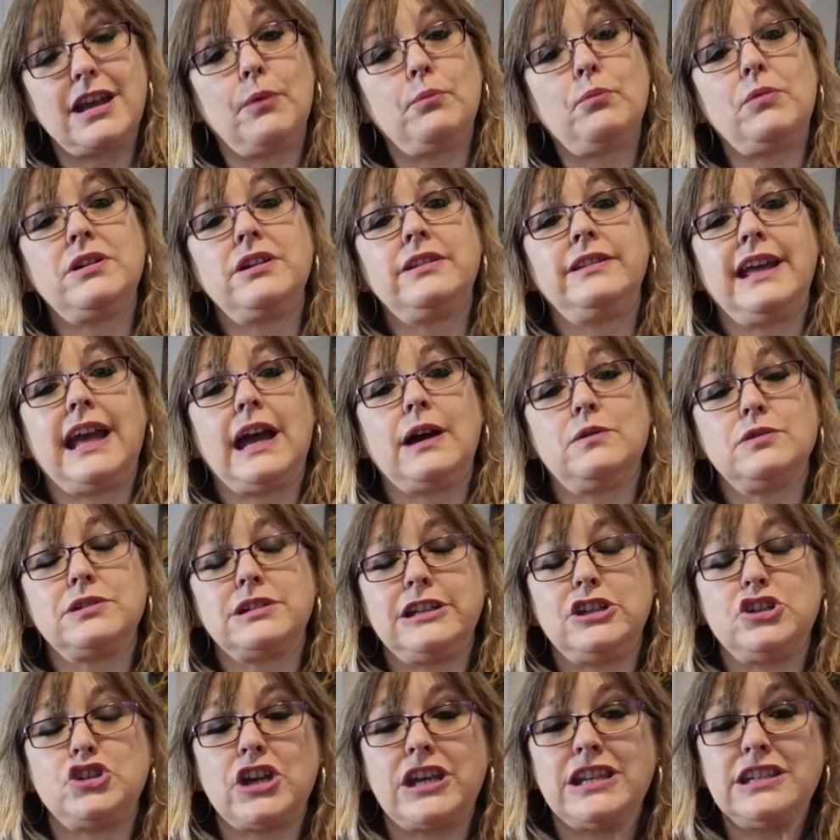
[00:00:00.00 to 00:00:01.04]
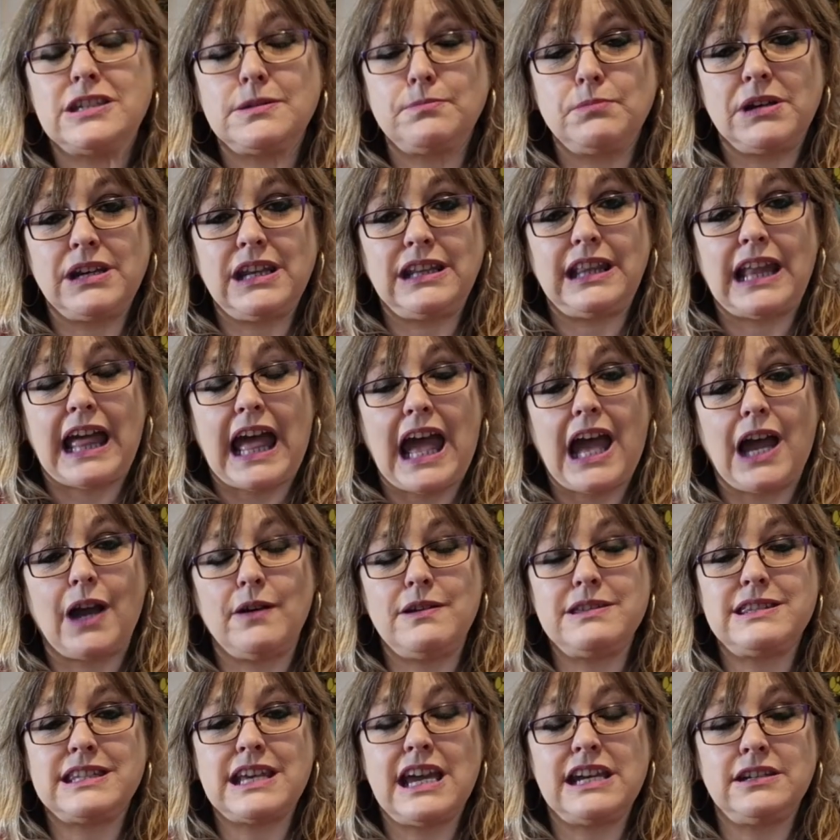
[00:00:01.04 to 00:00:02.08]
And one of the elderly gentlemen in that
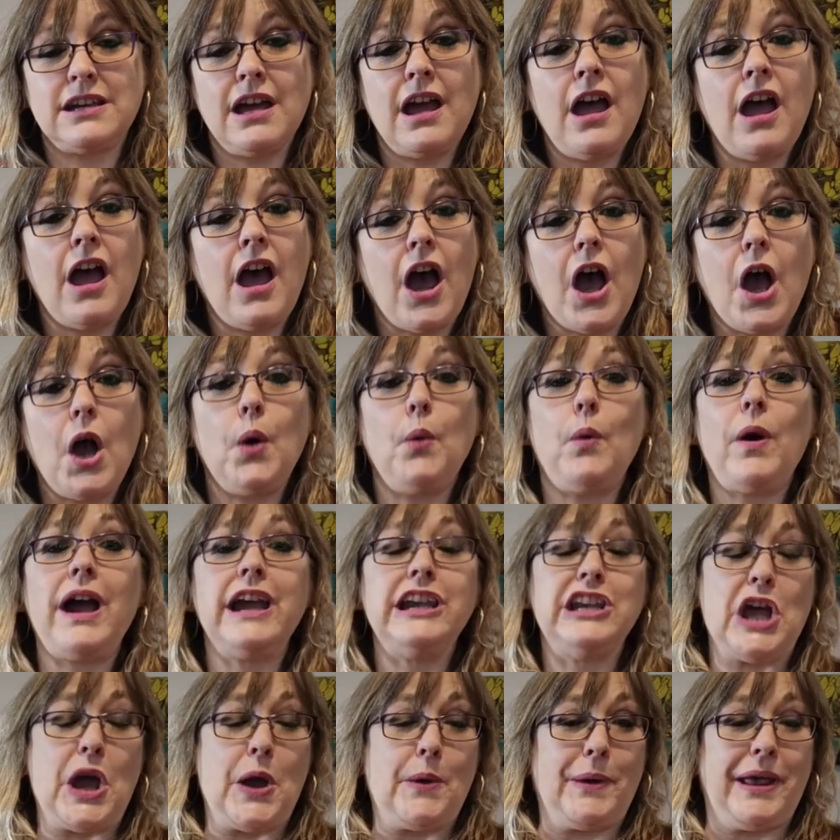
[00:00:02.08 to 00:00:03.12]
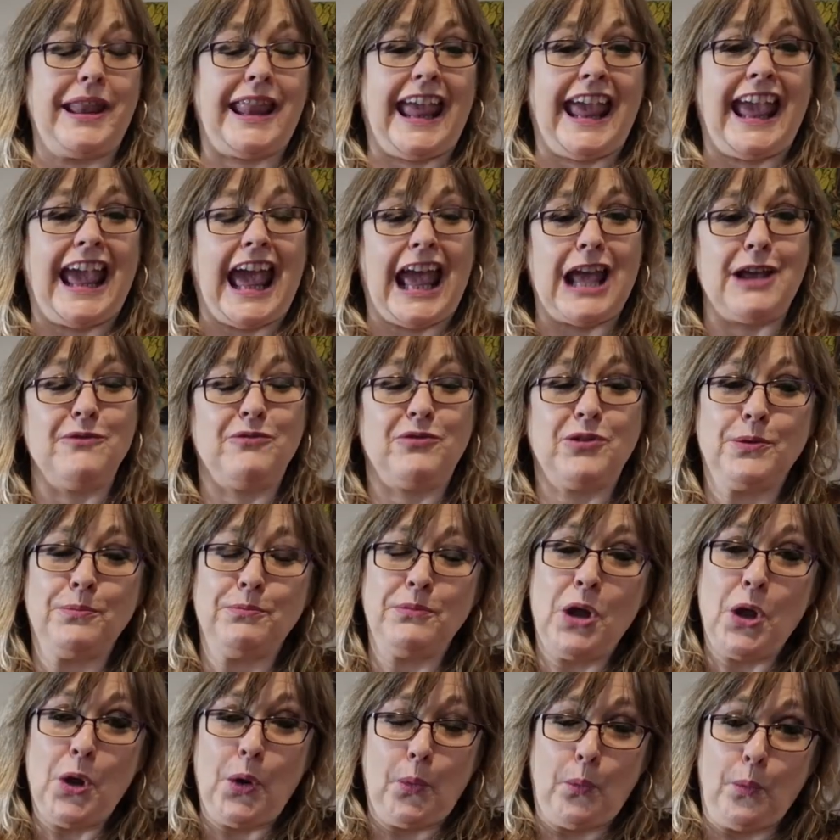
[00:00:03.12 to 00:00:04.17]
house said, "Oh, I know where they came
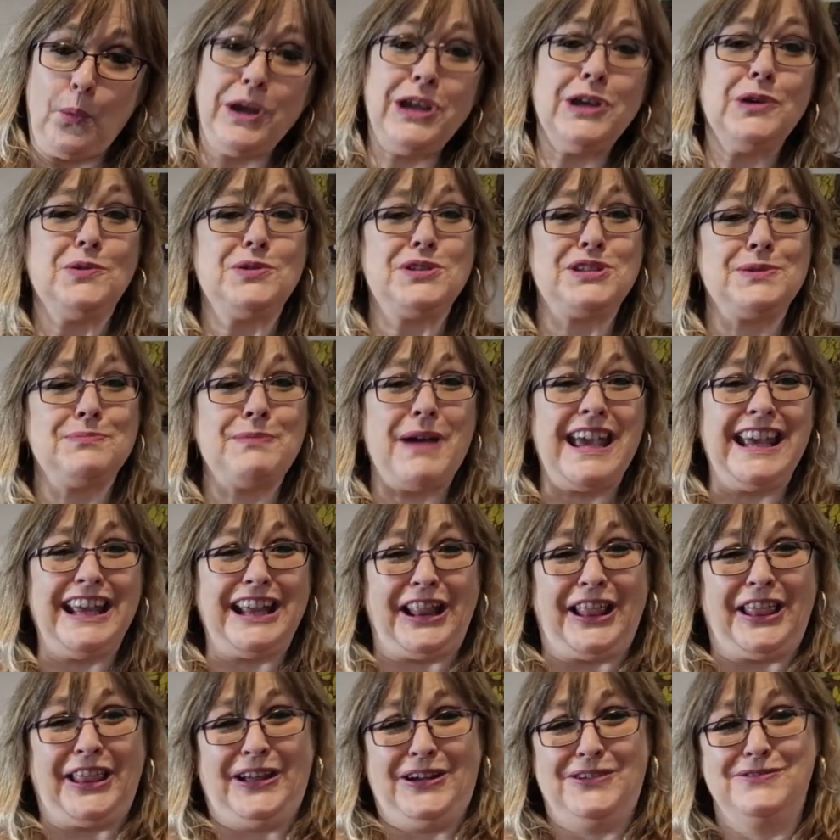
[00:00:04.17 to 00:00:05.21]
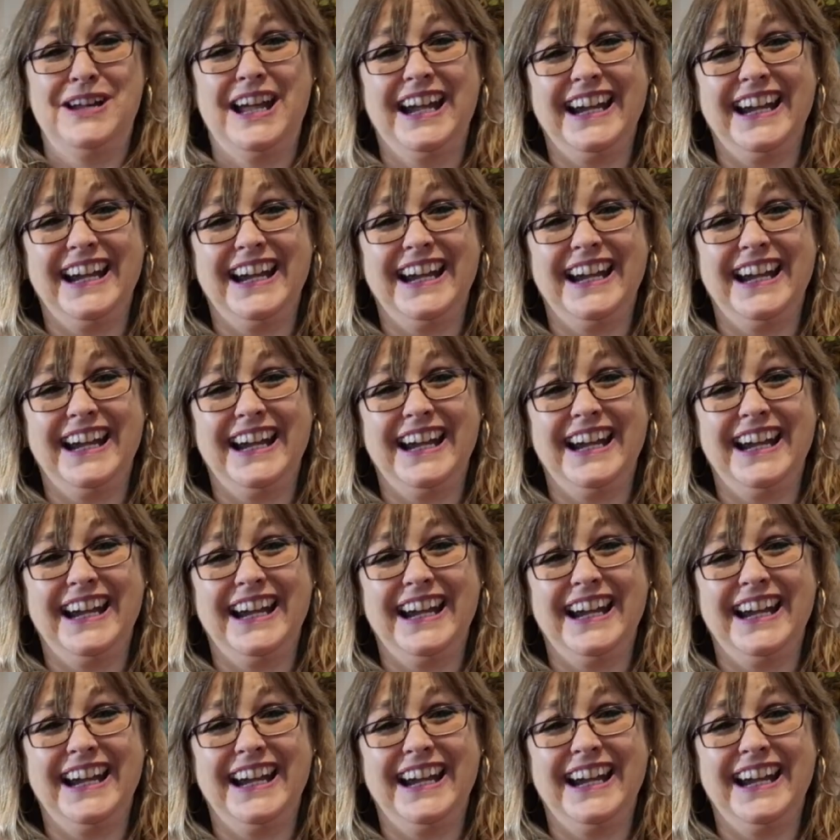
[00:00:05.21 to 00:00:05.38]
from. We used to make them."